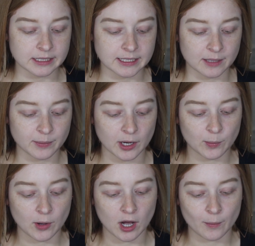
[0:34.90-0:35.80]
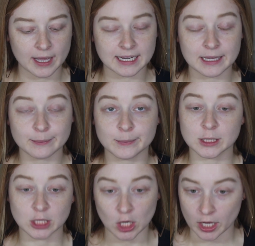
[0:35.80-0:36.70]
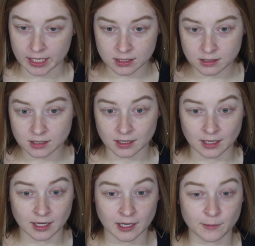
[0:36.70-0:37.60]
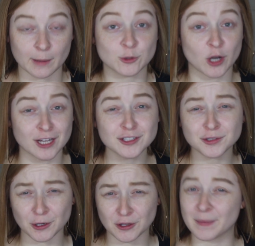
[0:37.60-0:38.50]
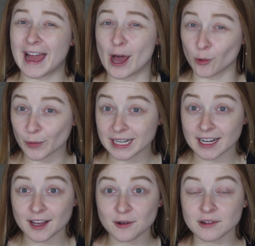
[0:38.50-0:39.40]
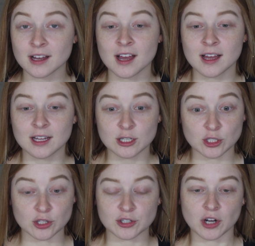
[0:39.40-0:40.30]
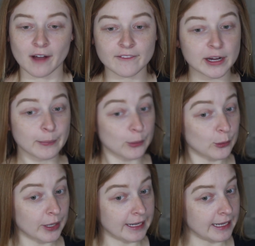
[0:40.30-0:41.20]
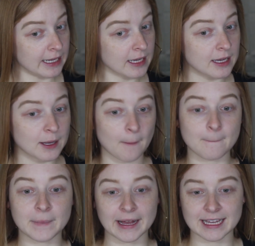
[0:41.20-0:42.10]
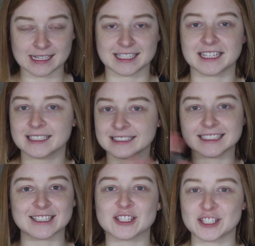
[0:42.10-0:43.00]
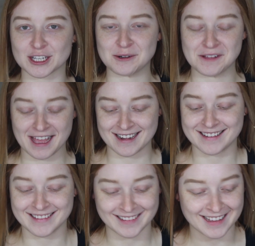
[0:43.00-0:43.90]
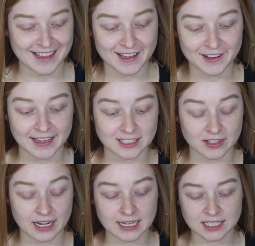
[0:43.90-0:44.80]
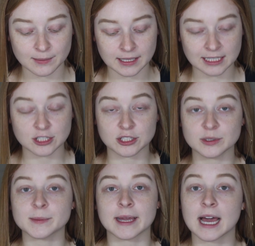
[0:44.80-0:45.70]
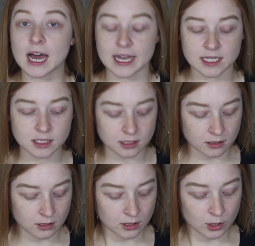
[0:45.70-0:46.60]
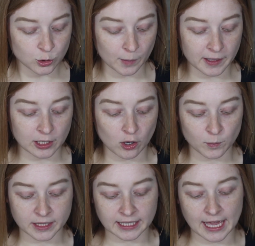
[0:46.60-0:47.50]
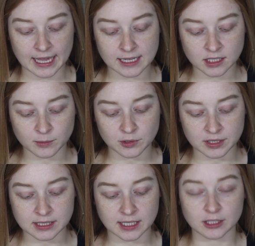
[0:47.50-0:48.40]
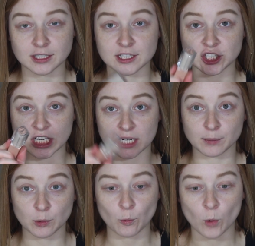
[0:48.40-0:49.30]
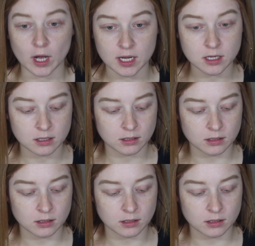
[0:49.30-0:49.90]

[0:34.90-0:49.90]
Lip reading: Dip Brow Pomade in Blonde. I'm trying to grow them out right now, so they're not very pretty, but let's just ignore that. Okay, so the next step I like to do is my eyes. So I'm going to go in with a KKW Concealer in shade number 1.